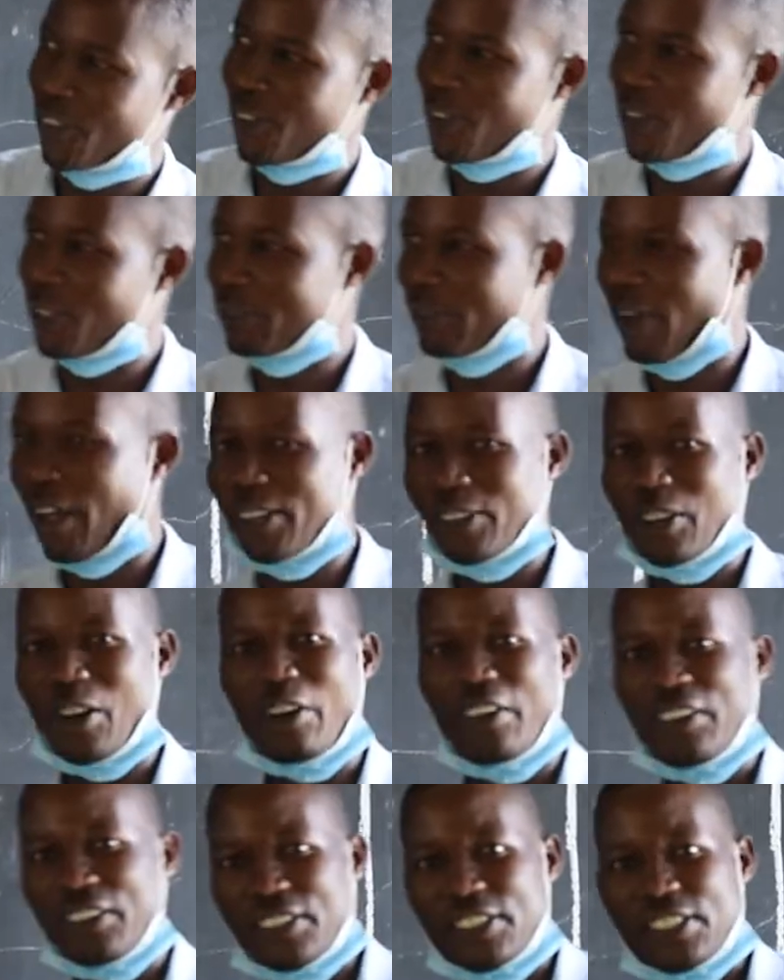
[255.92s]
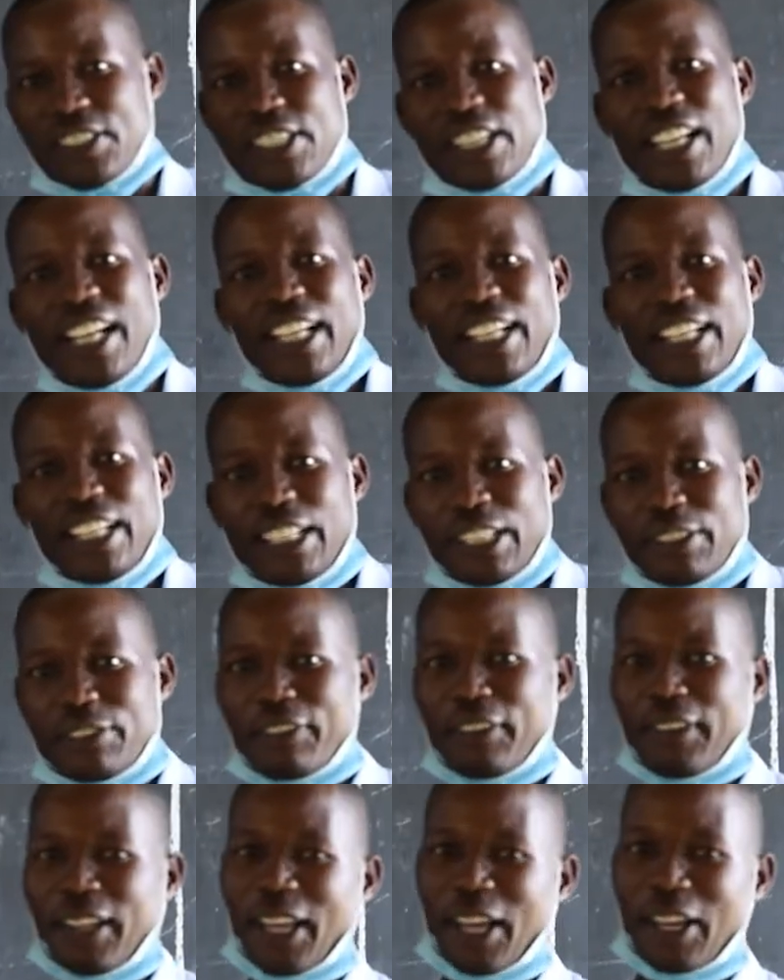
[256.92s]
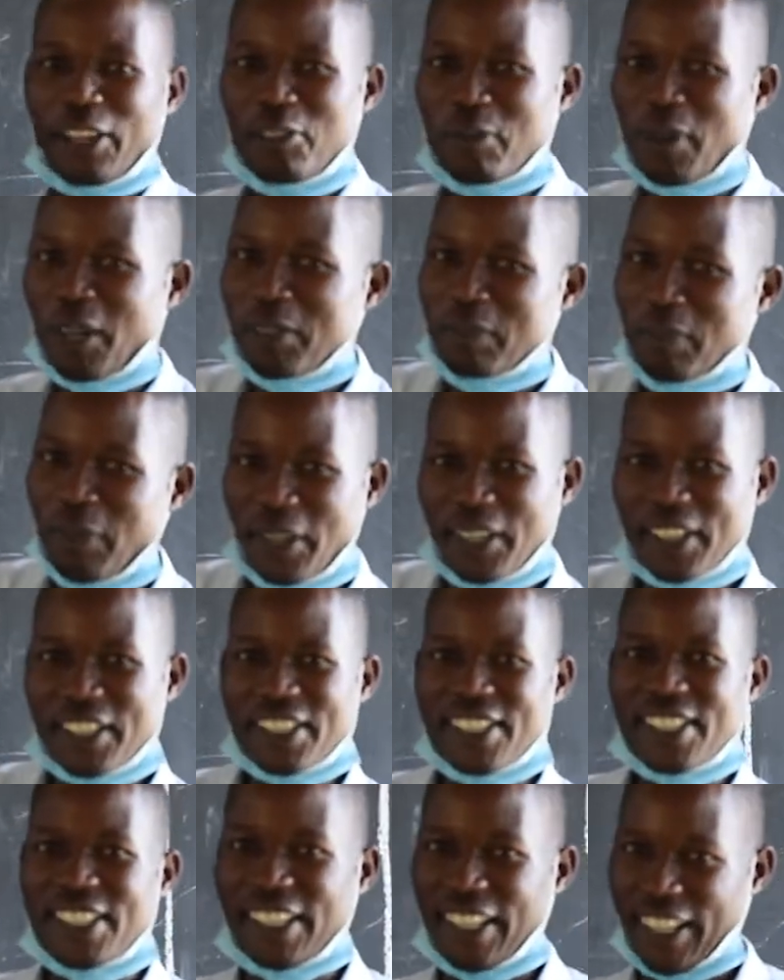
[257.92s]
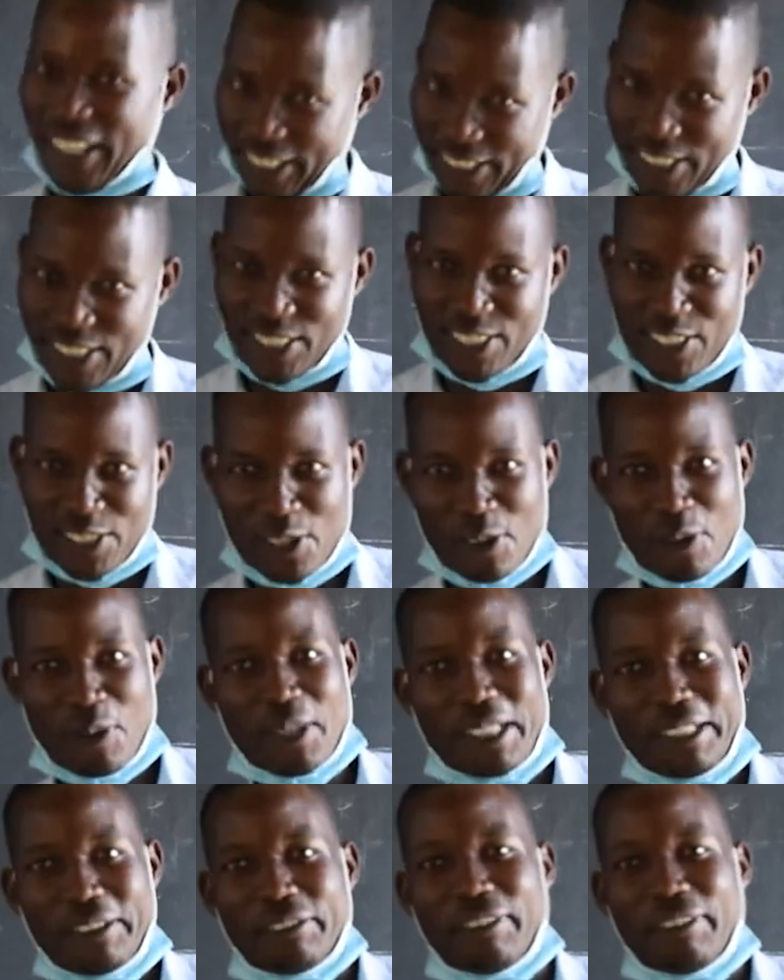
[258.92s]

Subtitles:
You don't find oranges. If they are human beings, yes, you won't